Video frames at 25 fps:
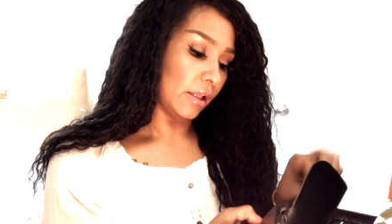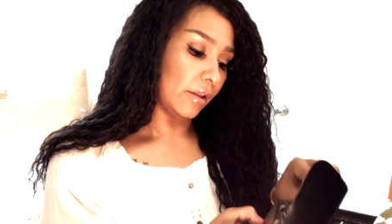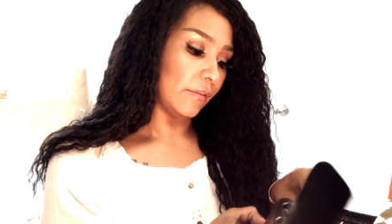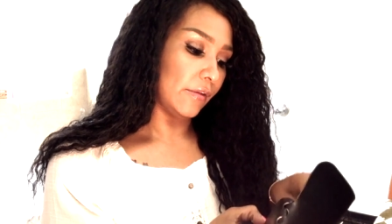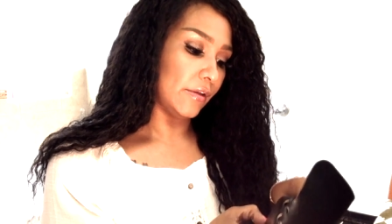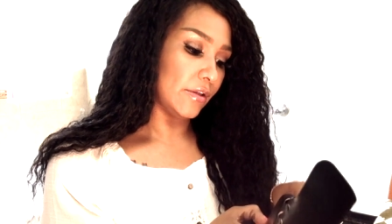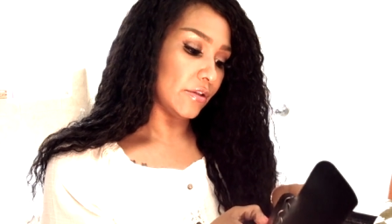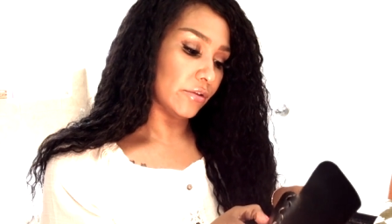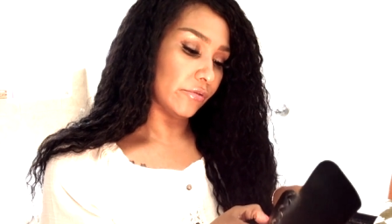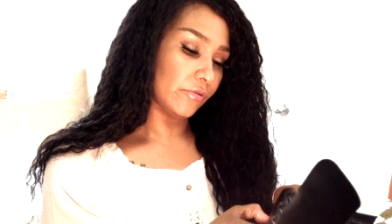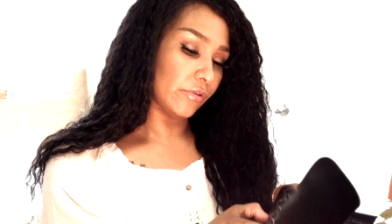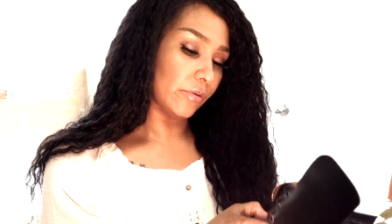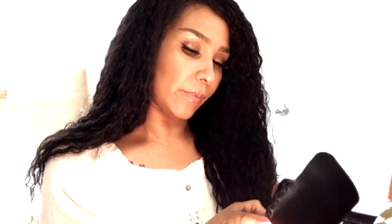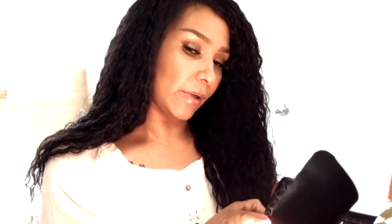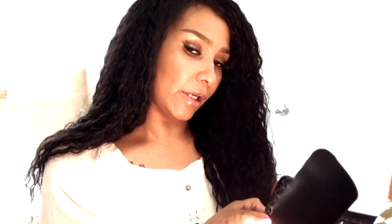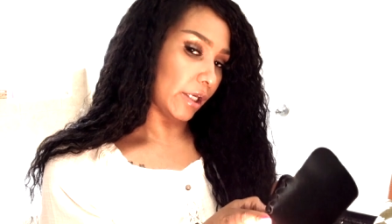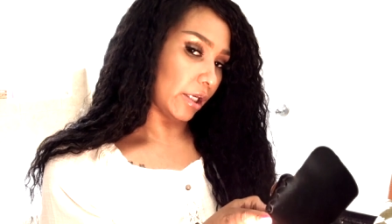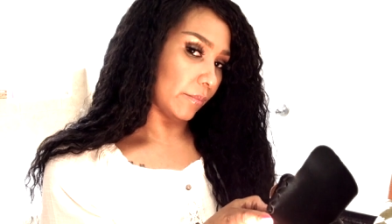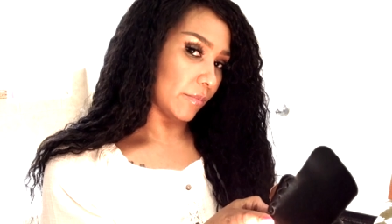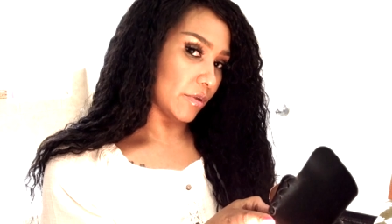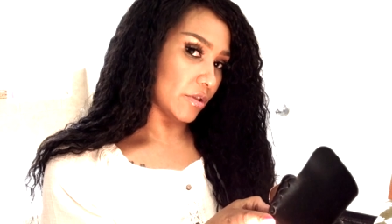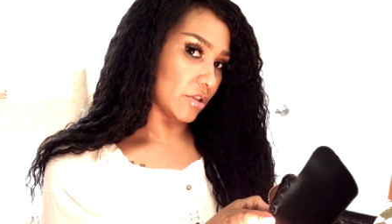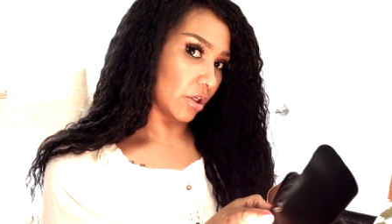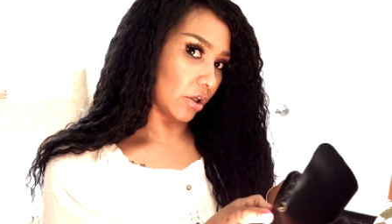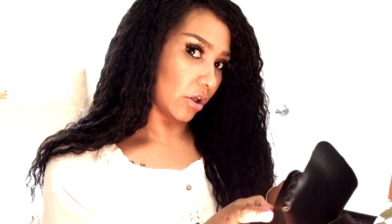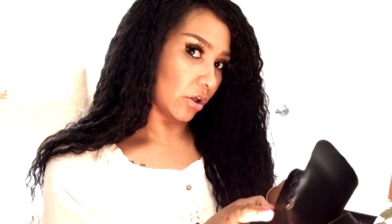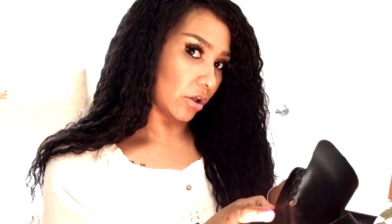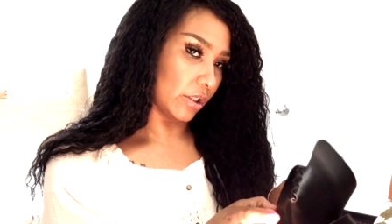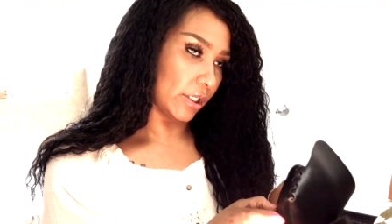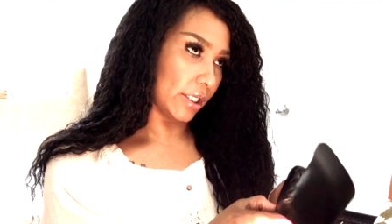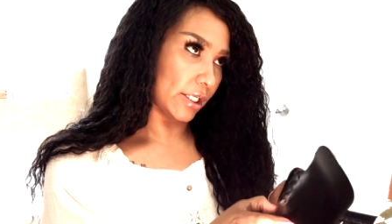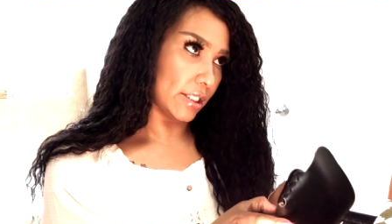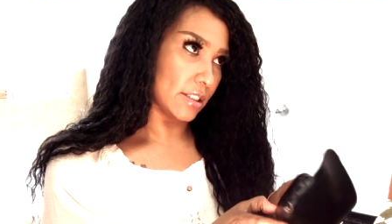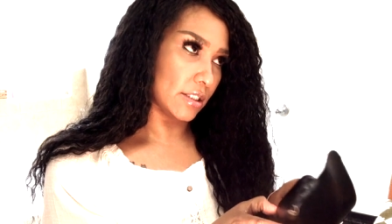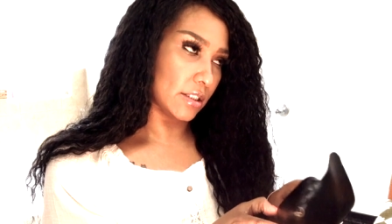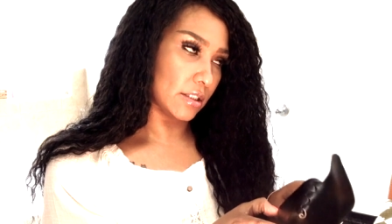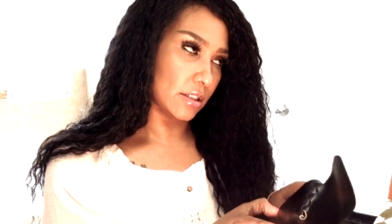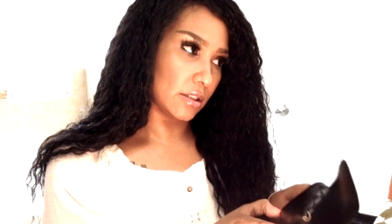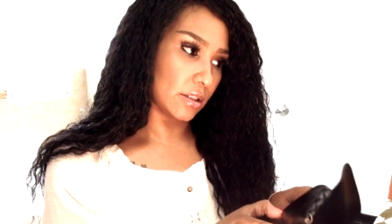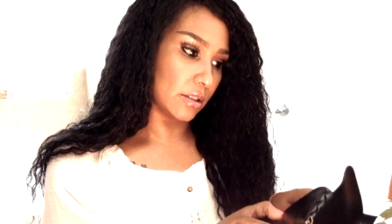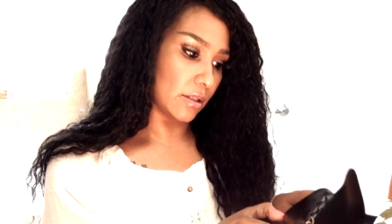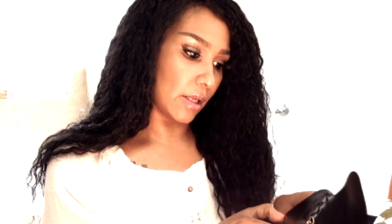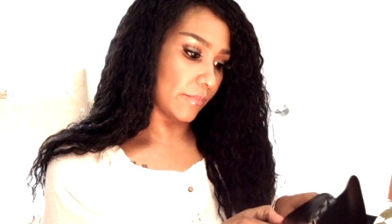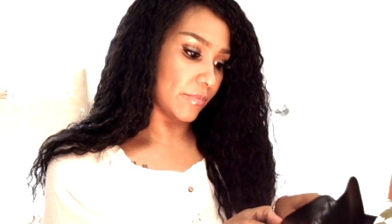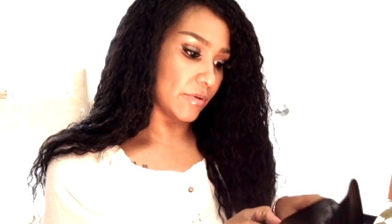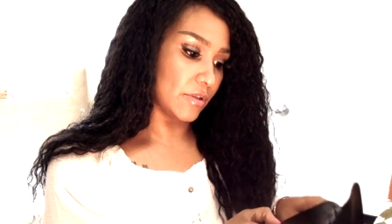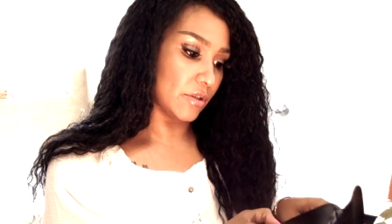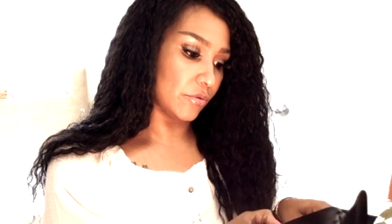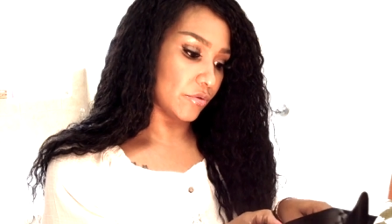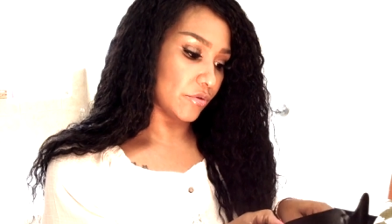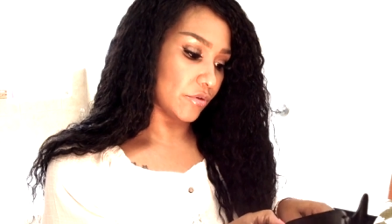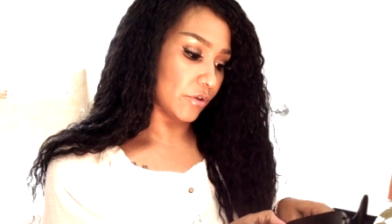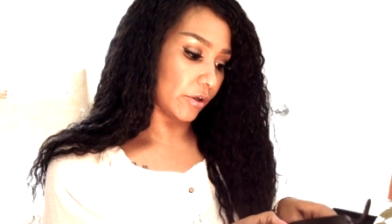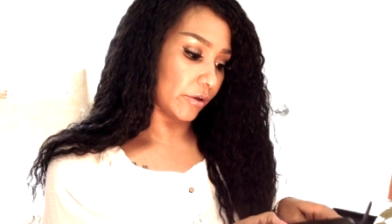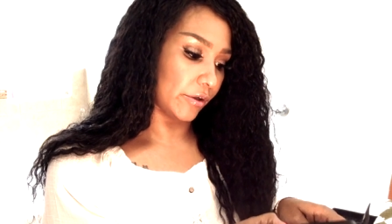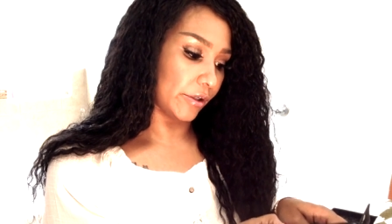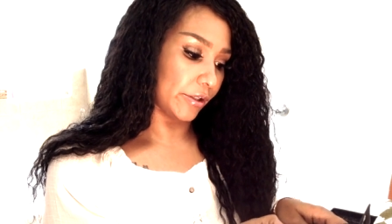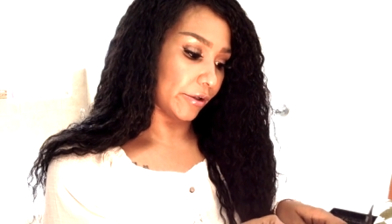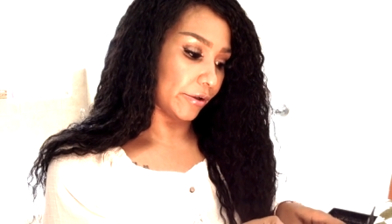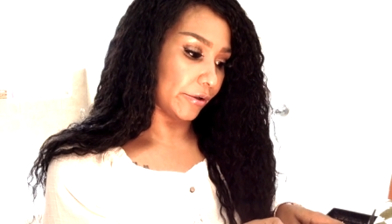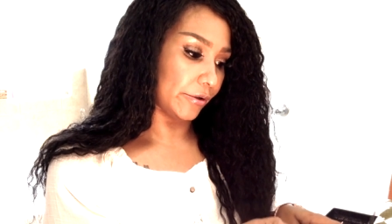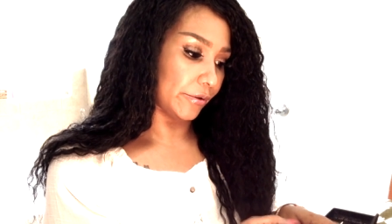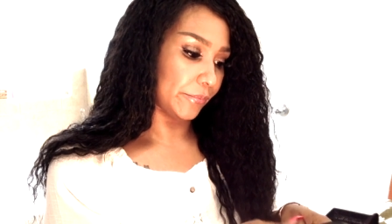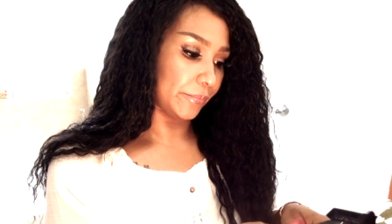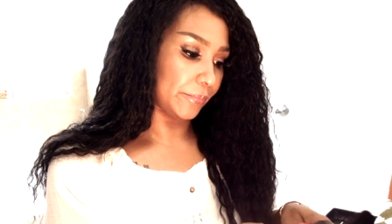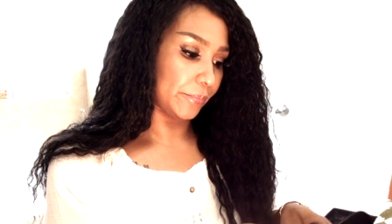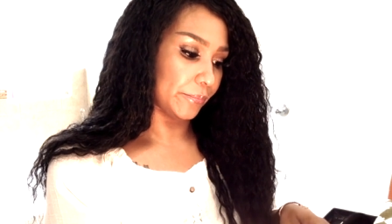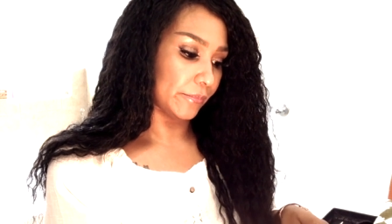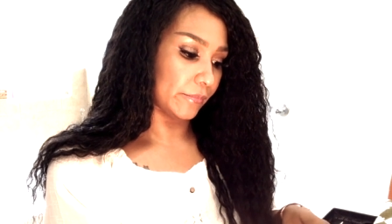These are from Amazon. I'm so sorry, y'all.